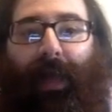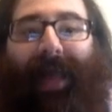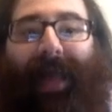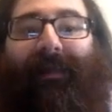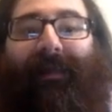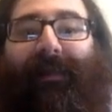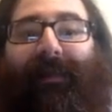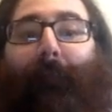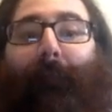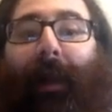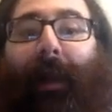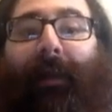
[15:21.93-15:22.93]
And in
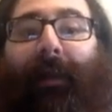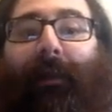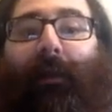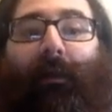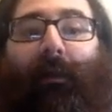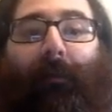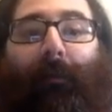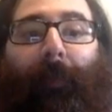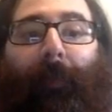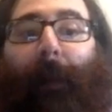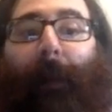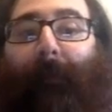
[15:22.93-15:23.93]
my
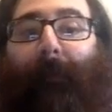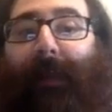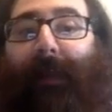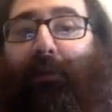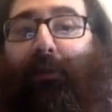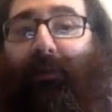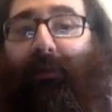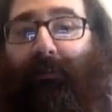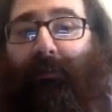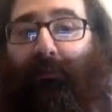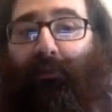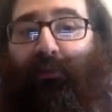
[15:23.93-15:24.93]
complementary
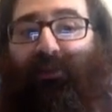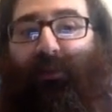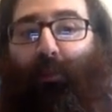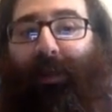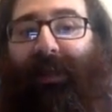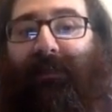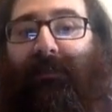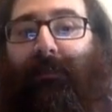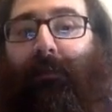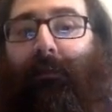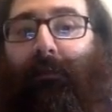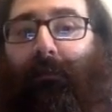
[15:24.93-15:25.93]
solution, when I
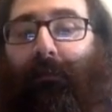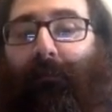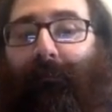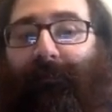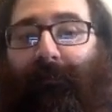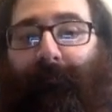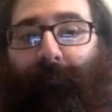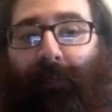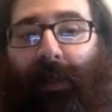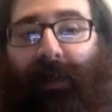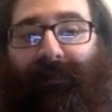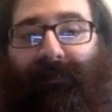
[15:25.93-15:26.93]
solved for
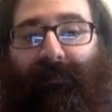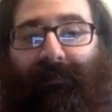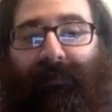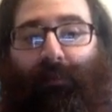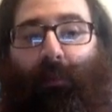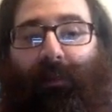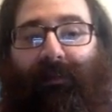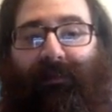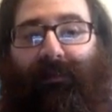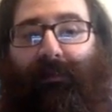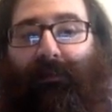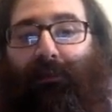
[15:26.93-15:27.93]
constants C1 and
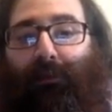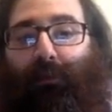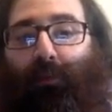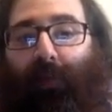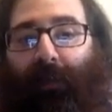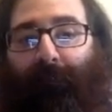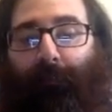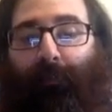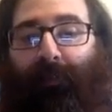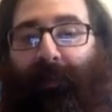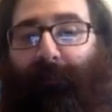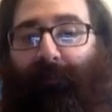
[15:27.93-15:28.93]
C2 after
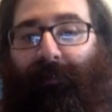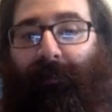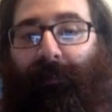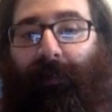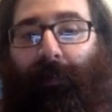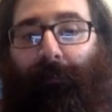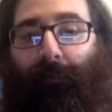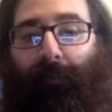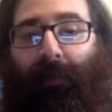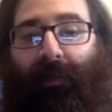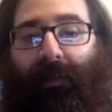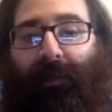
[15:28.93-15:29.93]
putting everything together,
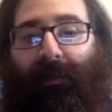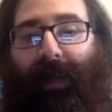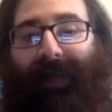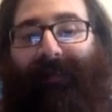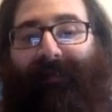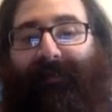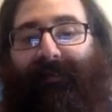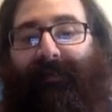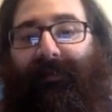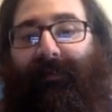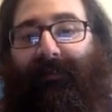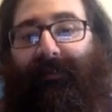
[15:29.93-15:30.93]
I did see
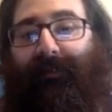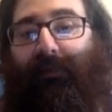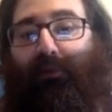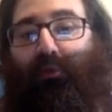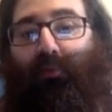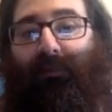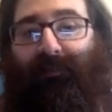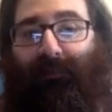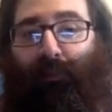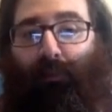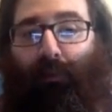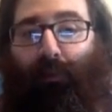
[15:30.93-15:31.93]
that C2 was
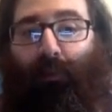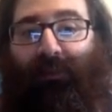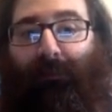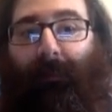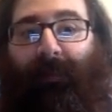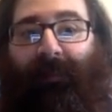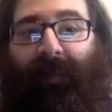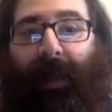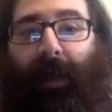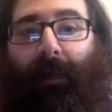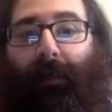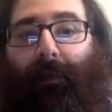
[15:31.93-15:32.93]
0, which meant
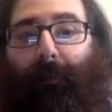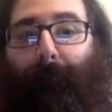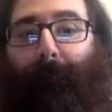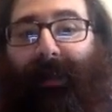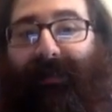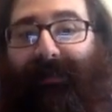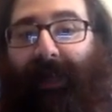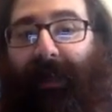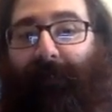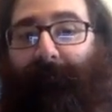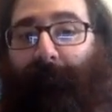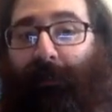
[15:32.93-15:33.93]
that my
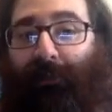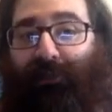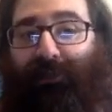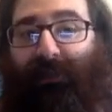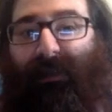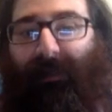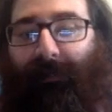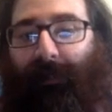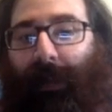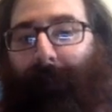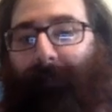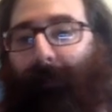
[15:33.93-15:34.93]
sine function in the
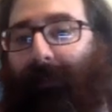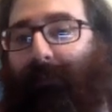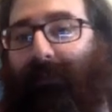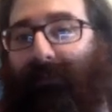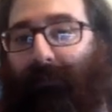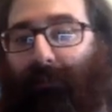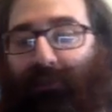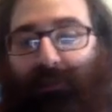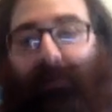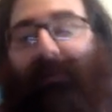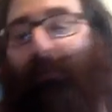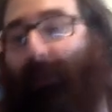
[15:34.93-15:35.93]
complementary
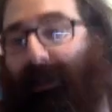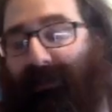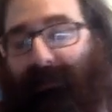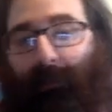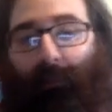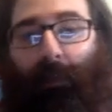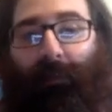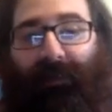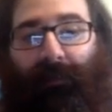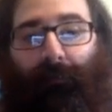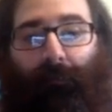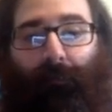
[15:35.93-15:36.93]
solution didn't want to stick around
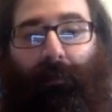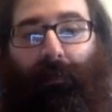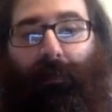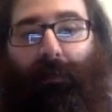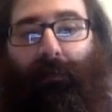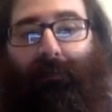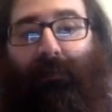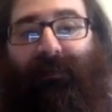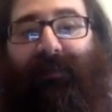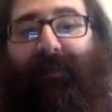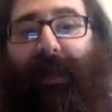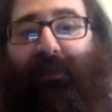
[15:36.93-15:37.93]
either. So this
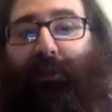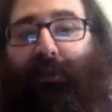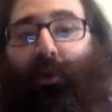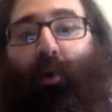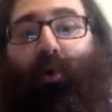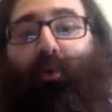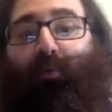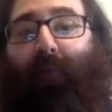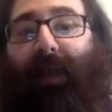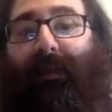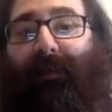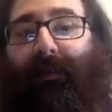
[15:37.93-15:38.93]
is actually
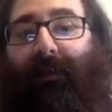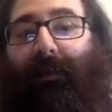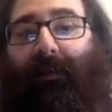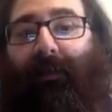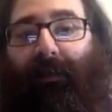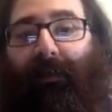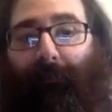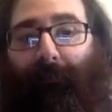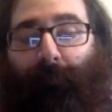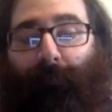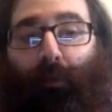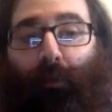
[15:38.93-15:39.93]
already in the
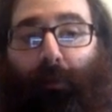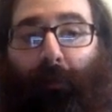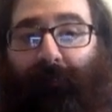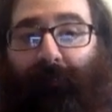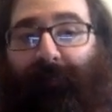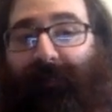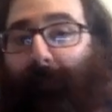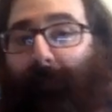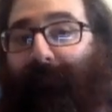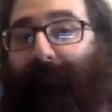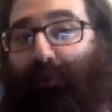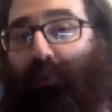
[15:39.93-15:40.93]
form of the sum
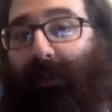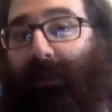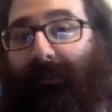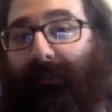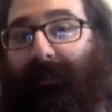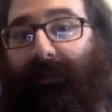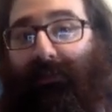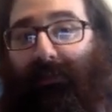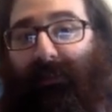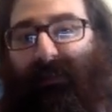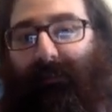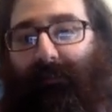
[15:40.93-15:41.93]
of two
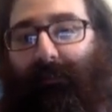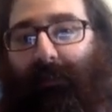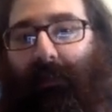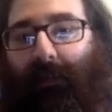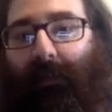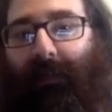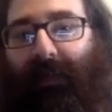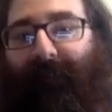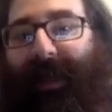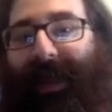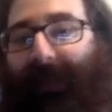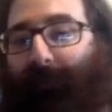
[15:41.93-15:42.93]
oscillations. If I
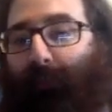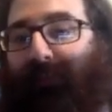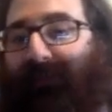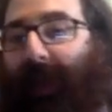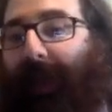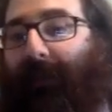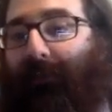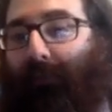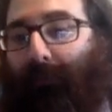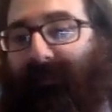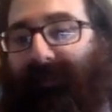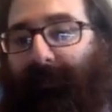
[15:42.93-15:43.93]
had those sine
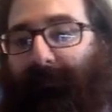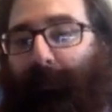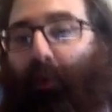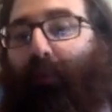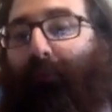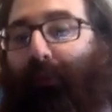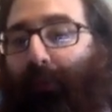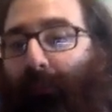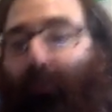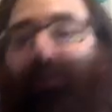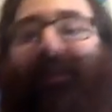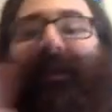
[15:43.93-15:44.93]
terms left over,
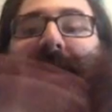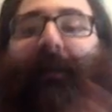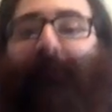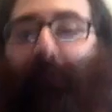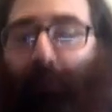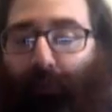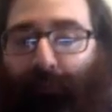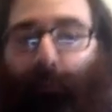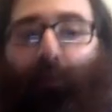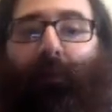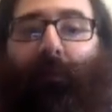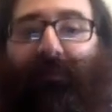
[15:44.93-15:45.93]
well, then I'd have to go through
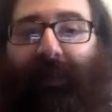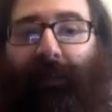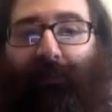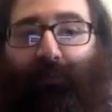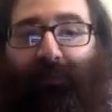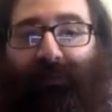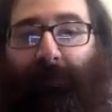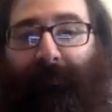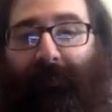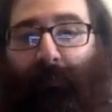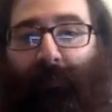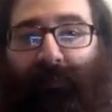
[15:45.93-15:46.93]
all those extra steps
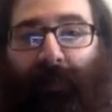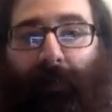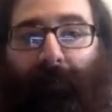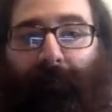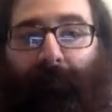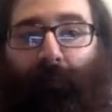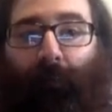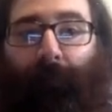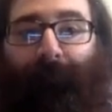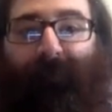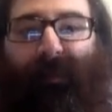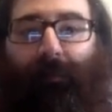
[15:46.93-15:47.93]
that we saw before.
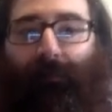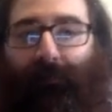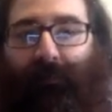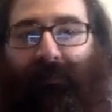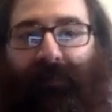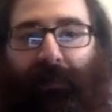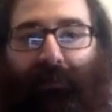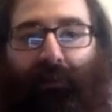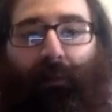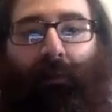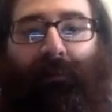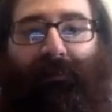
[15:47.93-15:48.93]
So this is actually
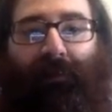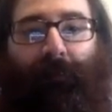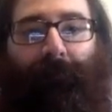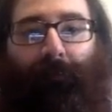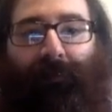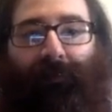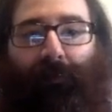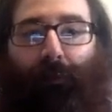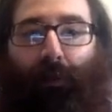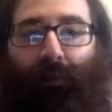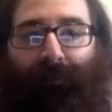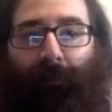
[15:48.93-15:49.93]
all set for us to
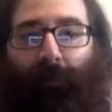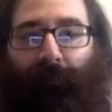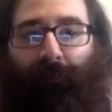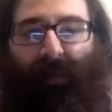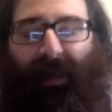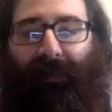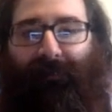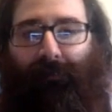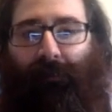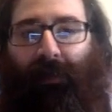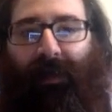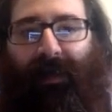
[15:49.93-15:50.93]
go as part of our
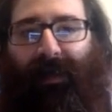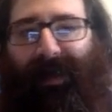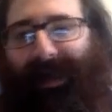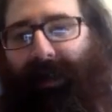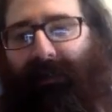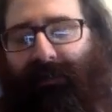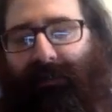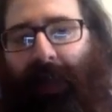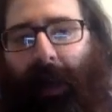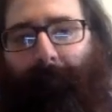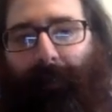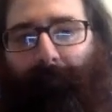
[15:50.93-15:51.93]
answer. And I can just
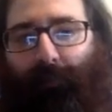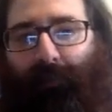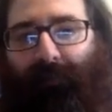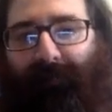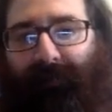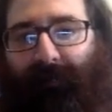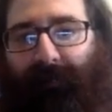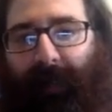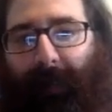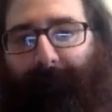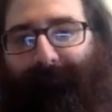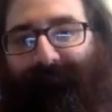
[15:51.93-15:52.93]
comment briefly
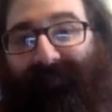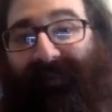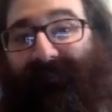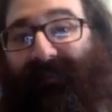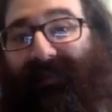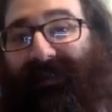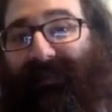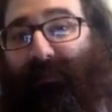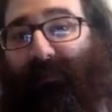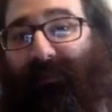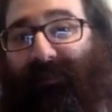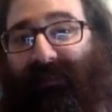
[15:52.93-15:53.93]
that if these
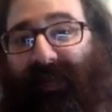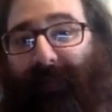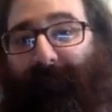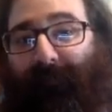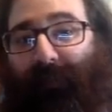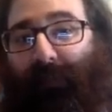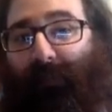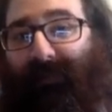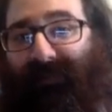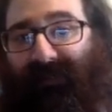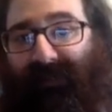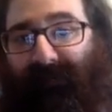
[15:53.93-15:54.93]
were the same
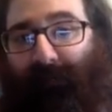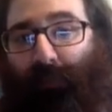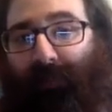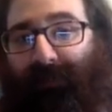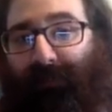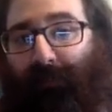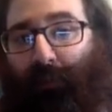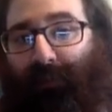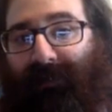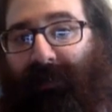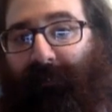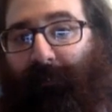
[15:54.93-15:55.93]
frequency, if it wasn't
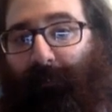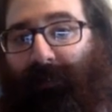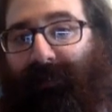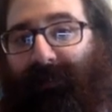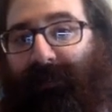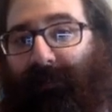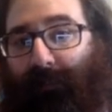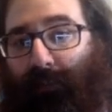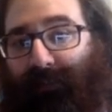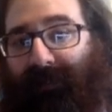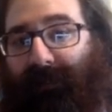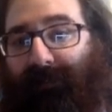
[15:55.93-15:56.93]
cosine 3t and
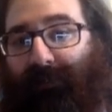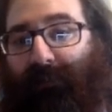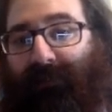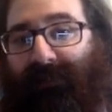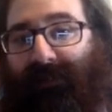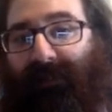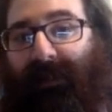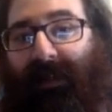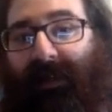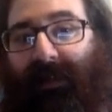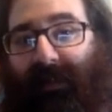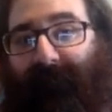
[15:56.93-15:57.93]
cosine 2t,
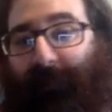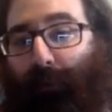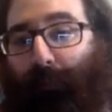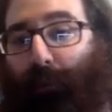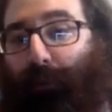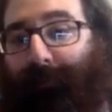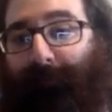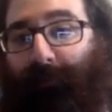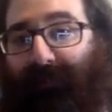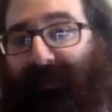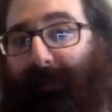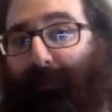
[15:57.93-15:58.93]
if they were both, for
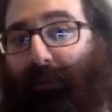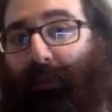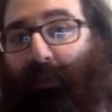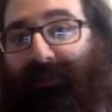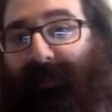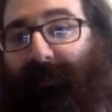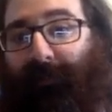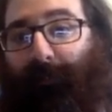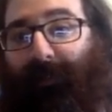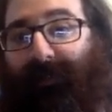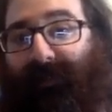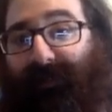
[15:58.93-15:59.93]
example, cosine
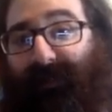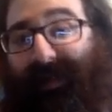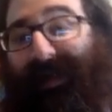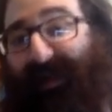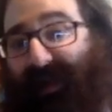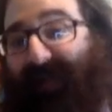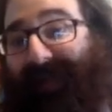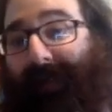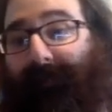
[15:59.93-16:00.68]
3t, that could